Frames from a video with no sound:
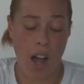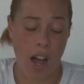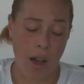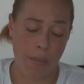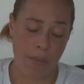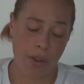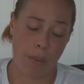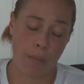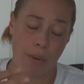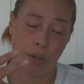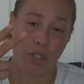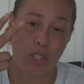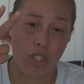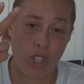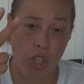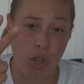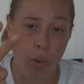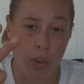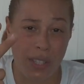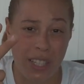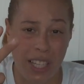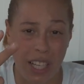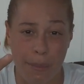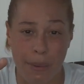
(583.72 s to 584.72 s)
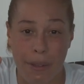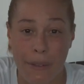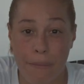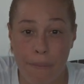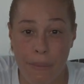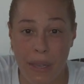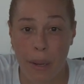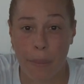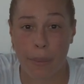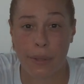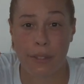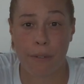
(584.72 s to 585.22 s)
Um, number two is going to be
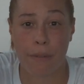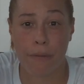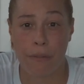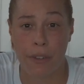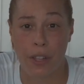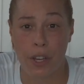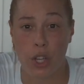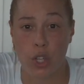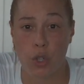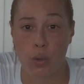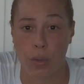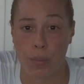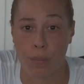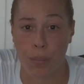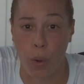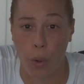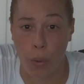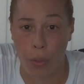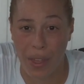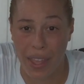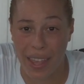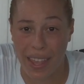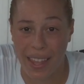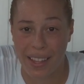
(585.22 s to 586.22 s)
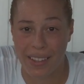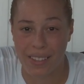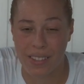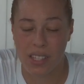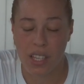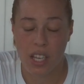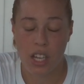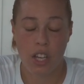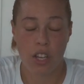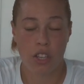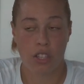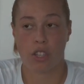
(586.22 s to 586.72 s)
be able to finish with both hands.